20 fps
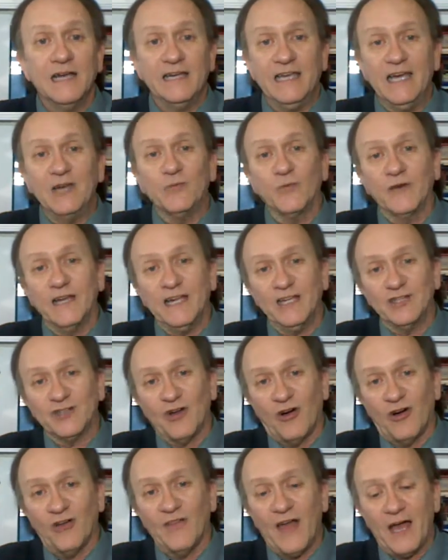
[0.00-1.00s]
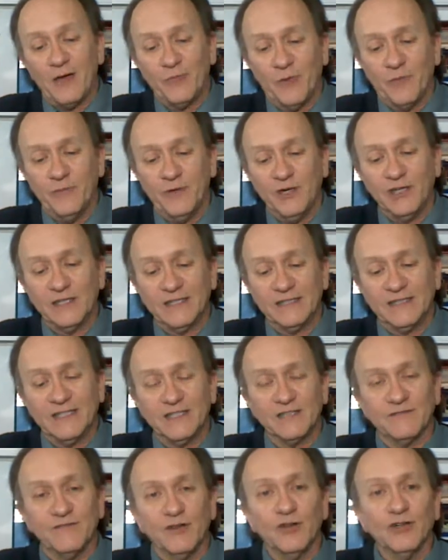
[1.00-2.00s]
Again, we'll get into all that when we look at
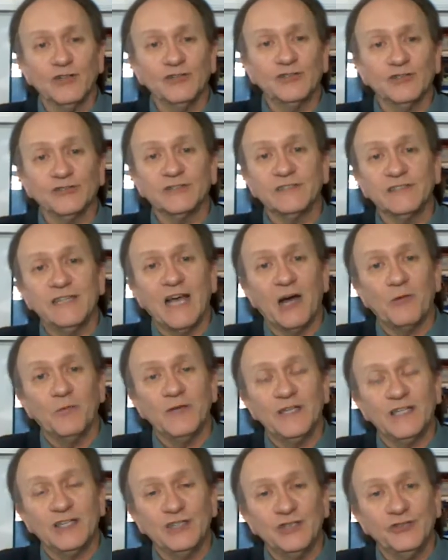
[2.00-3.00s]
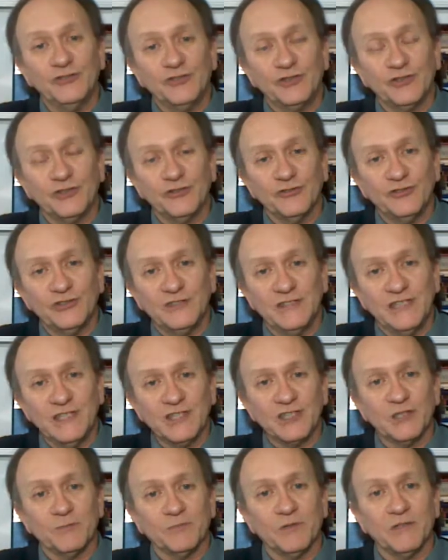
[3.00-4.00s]
this verse. You'll see how we can use church
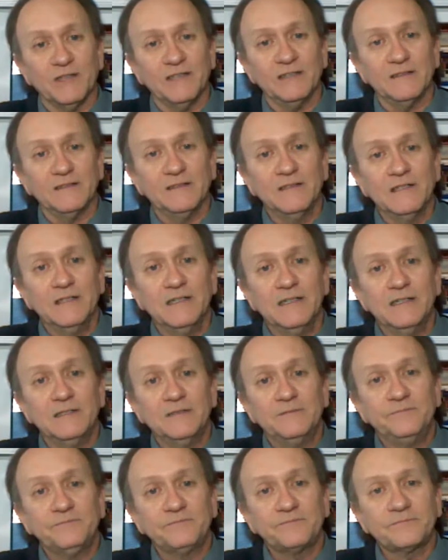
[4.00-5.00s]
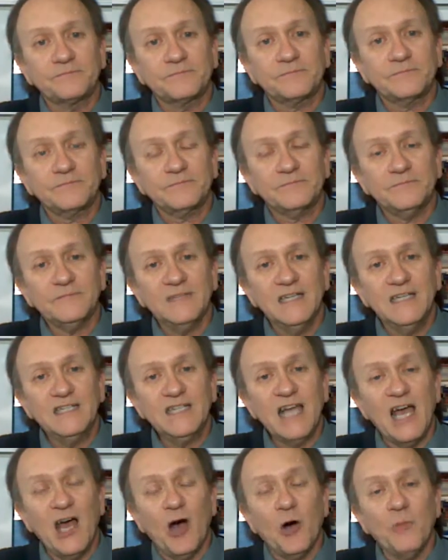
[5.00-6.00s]
discipline
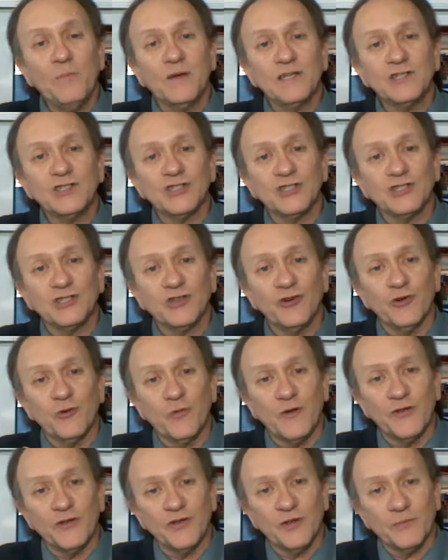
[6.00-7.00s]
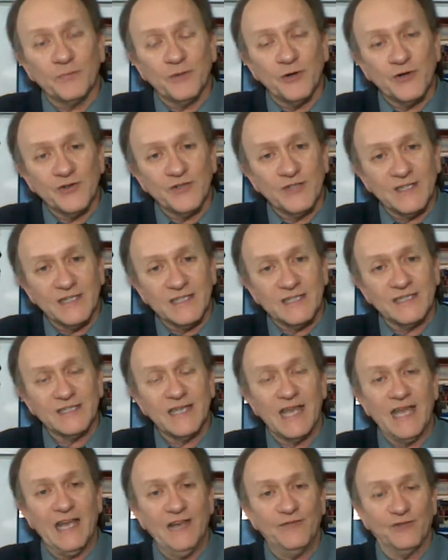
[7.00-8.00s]
to help us discern whether the person is
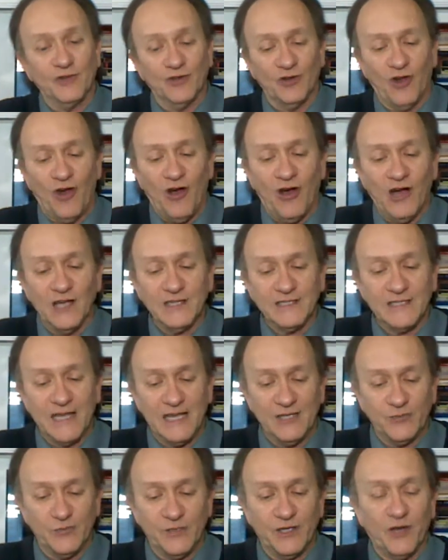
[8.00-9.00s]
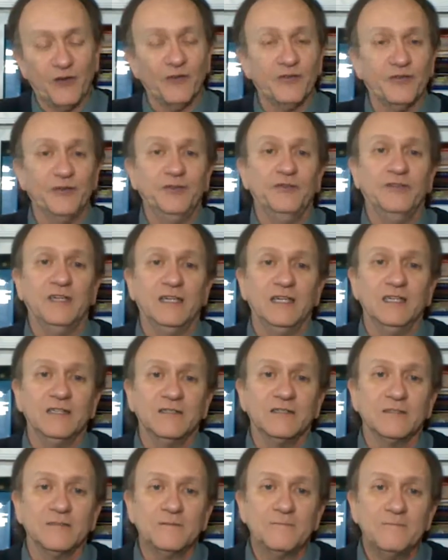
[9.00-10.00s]
saved or lost as we go through these.
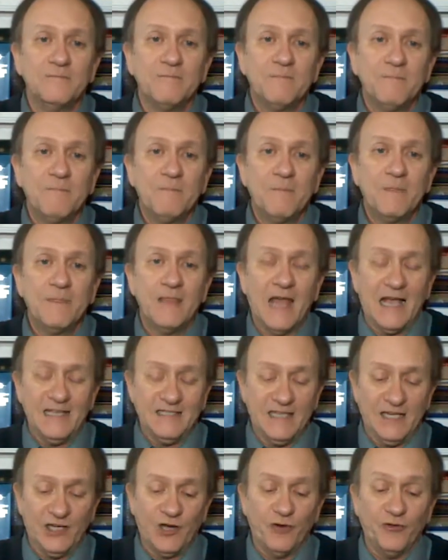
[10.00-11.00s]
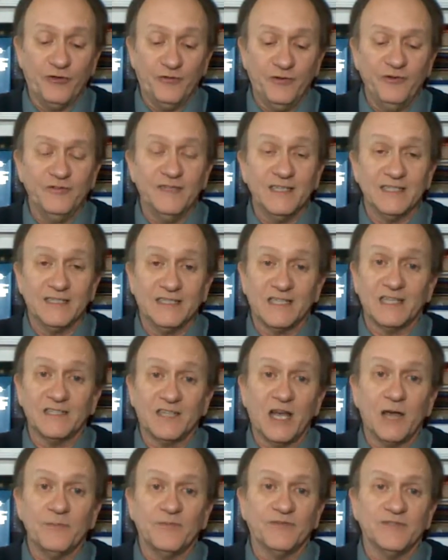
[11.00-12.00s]
as they go through this
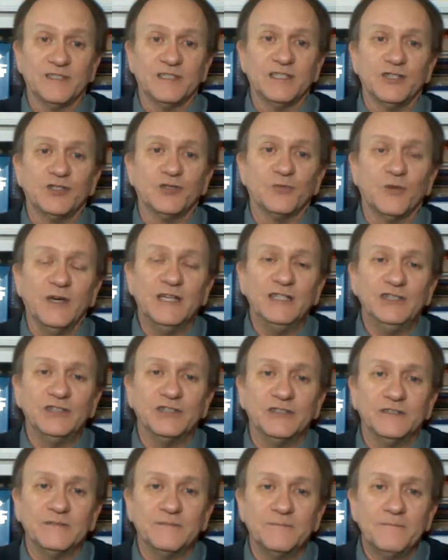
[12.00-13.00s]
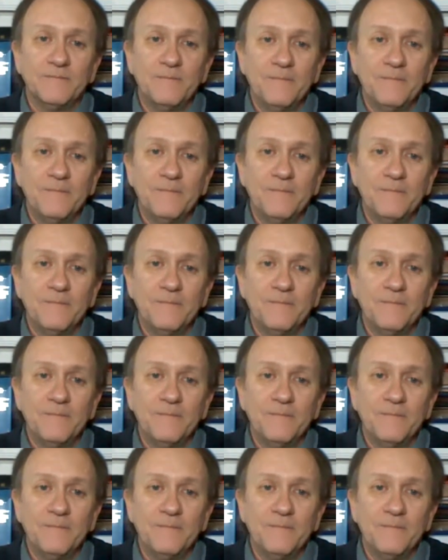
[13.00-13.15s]
type of a situation.